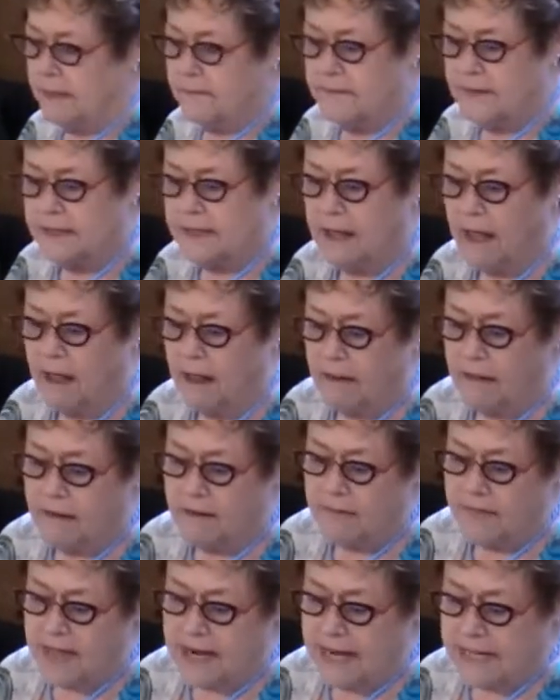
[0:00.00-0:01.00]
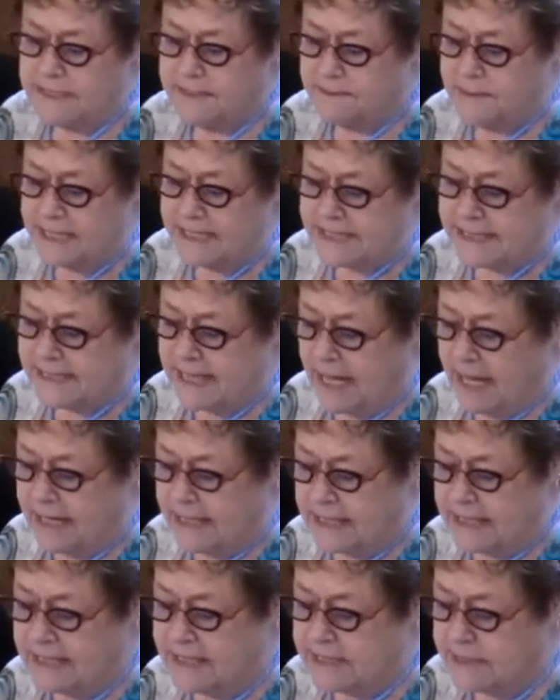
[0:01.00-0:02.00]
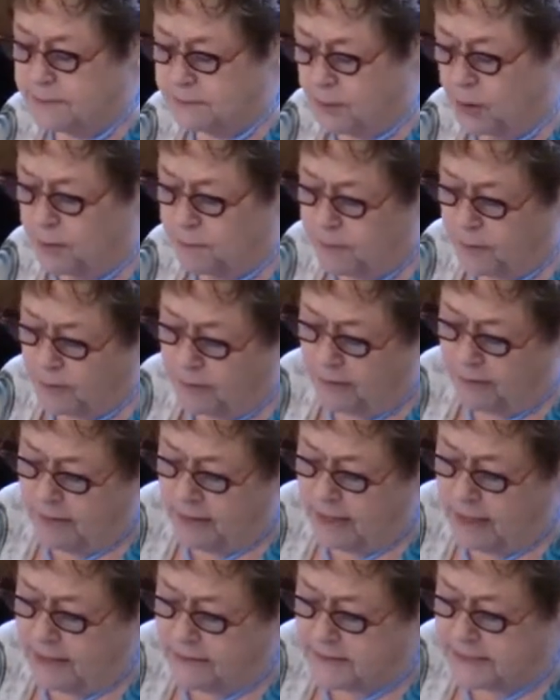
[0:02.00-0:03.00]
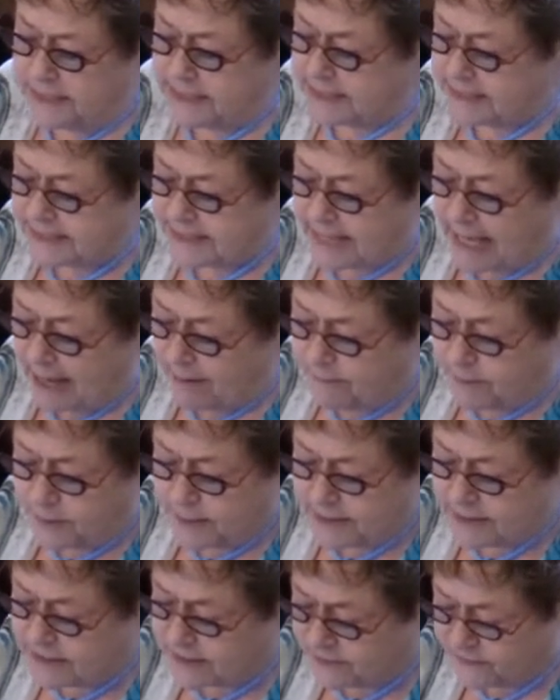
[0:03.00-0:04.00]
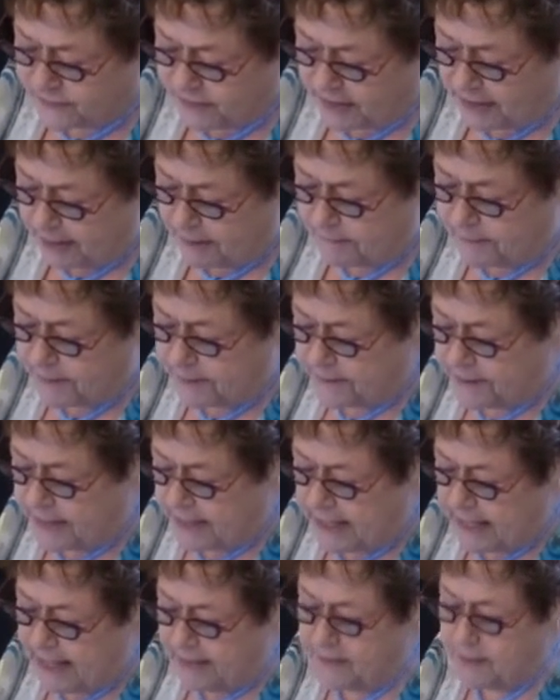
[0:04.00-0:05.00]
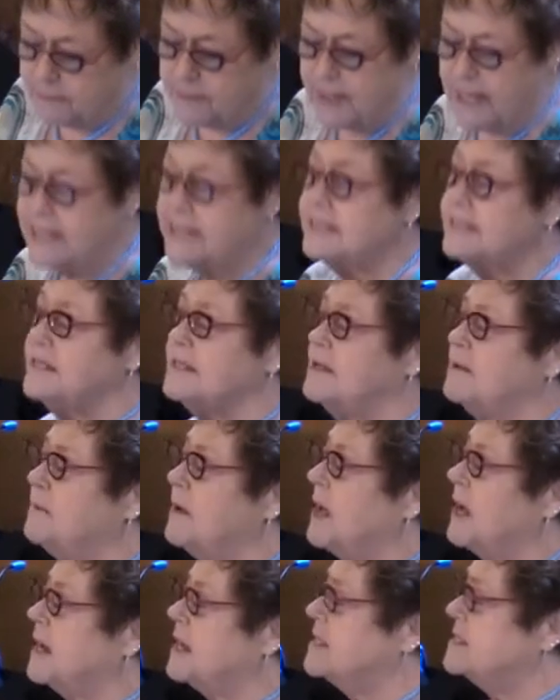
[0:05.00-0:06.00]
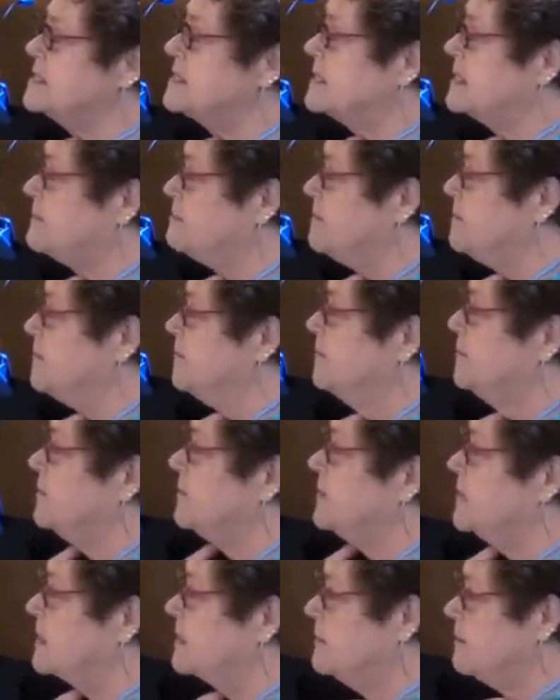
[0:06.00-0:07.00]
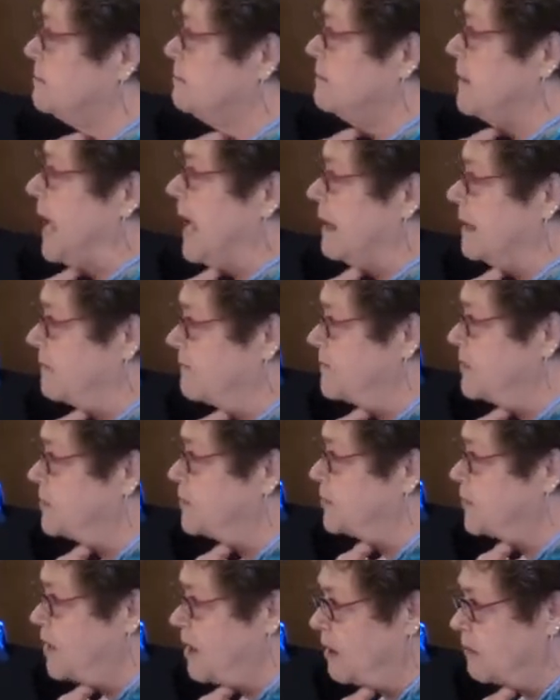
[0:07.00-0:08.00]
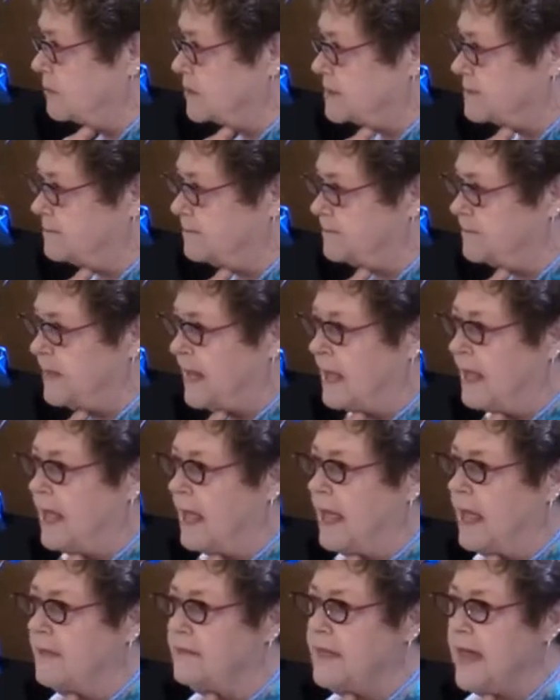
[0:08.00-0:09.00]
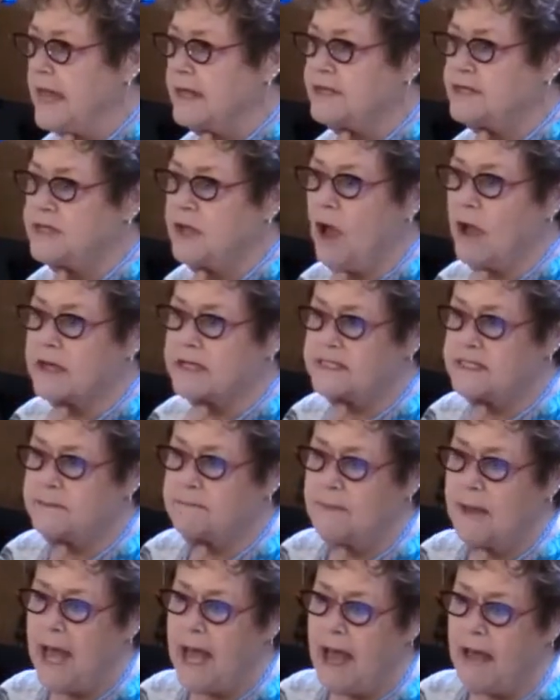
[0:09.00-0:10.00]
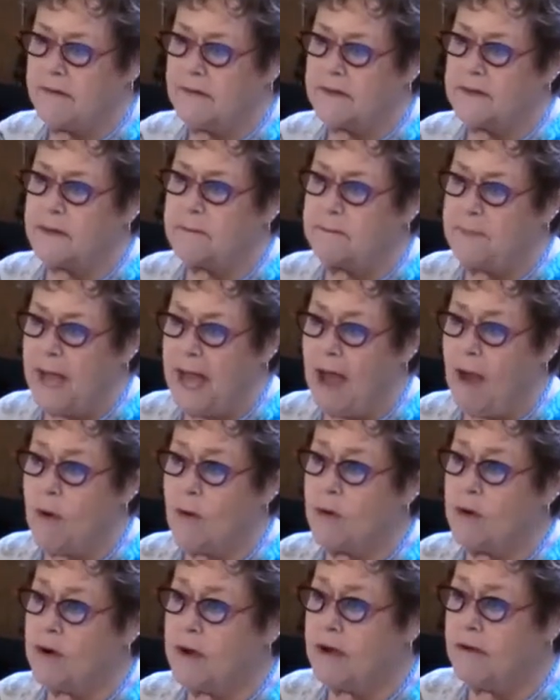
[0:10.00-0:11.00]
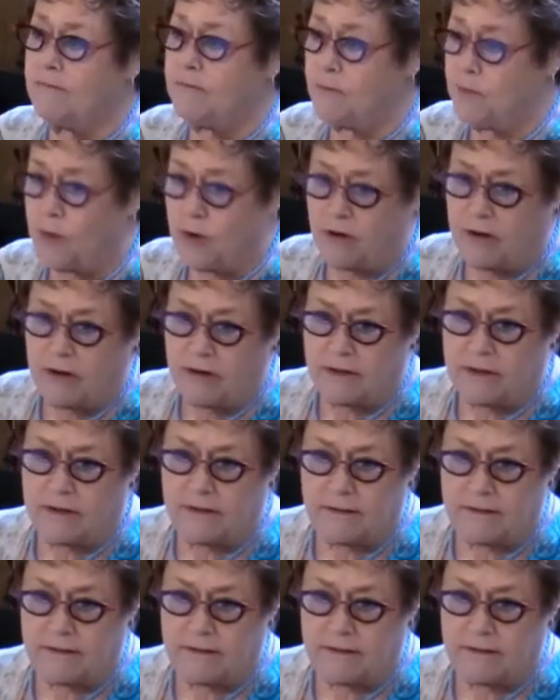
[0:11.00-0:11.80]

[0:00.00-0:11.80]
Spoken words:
The color that has been assigned it is purple. The disciple is Philip. And the place in the body is the back of the throat. And that talks about the power of word.